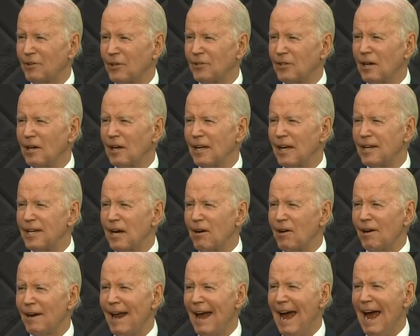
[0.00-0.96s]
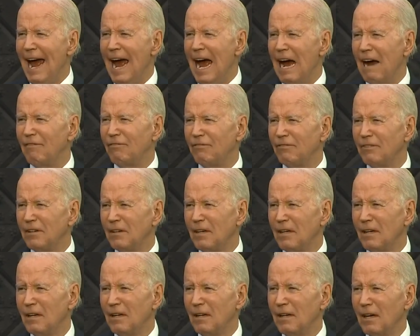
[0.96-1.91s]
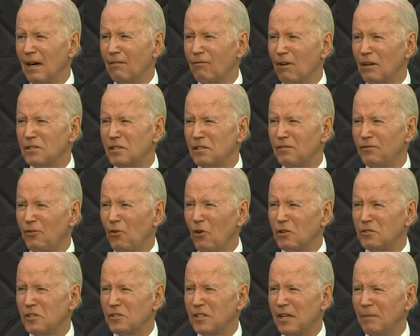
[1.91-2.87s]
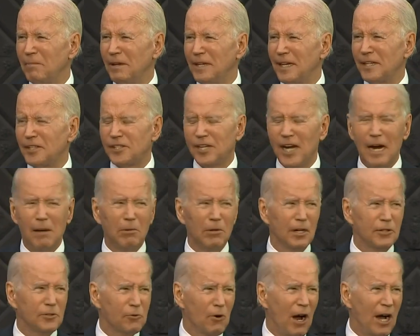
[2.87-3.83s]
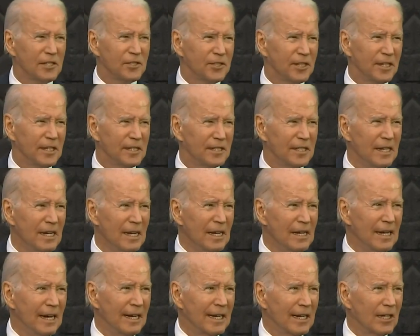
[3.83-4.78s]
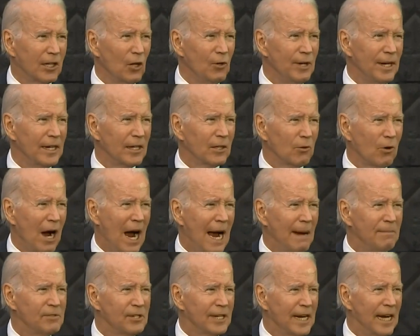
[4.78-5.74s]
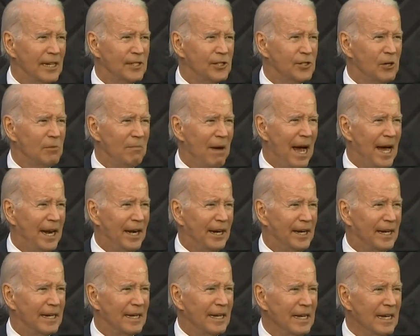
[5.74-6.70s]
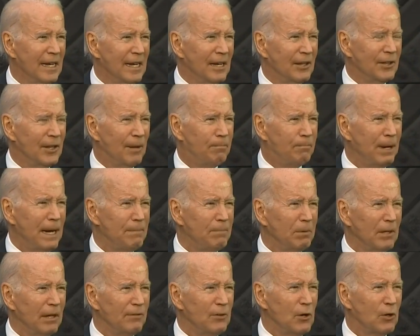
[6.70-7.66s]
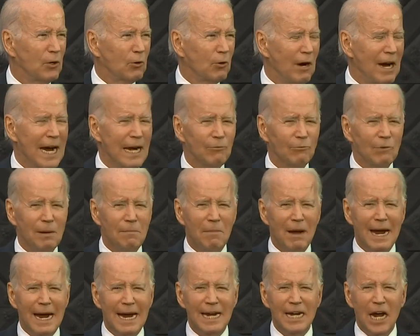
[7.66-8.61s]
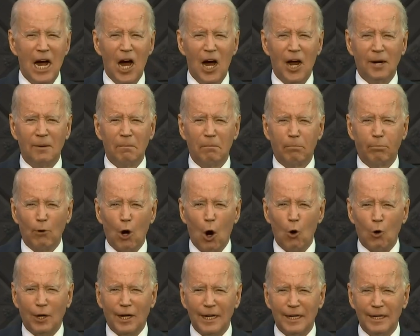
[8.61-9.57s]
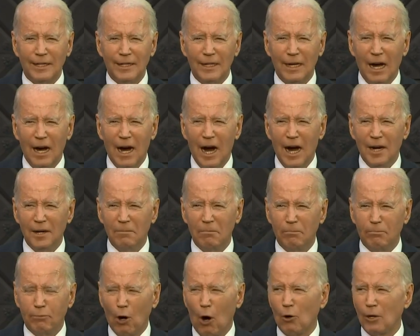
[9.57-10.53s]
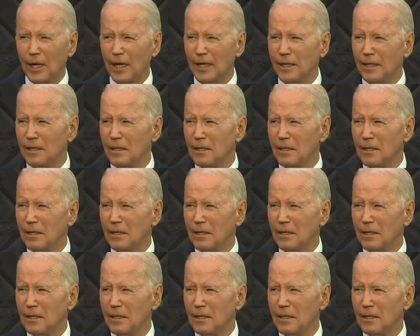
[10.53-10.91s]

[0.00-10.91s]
After nearly a year and a half of Russia's forces committing terrible atrocities, including crimes against humanity, the people of Ukraine remain unbroken. Unbroken.